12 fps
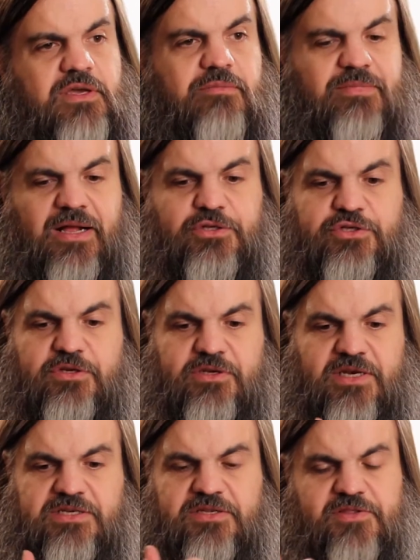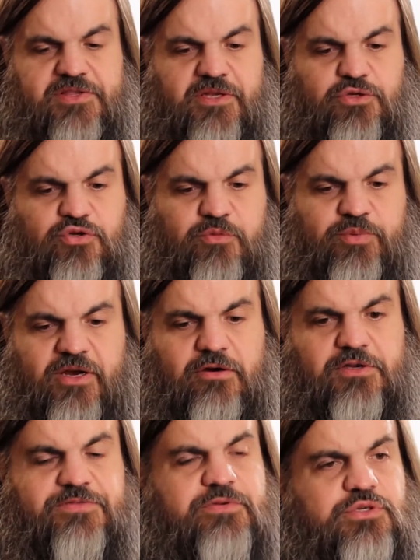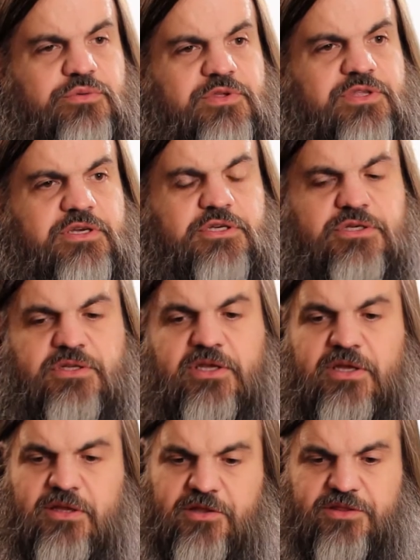imagine a 19th century Paris visualization,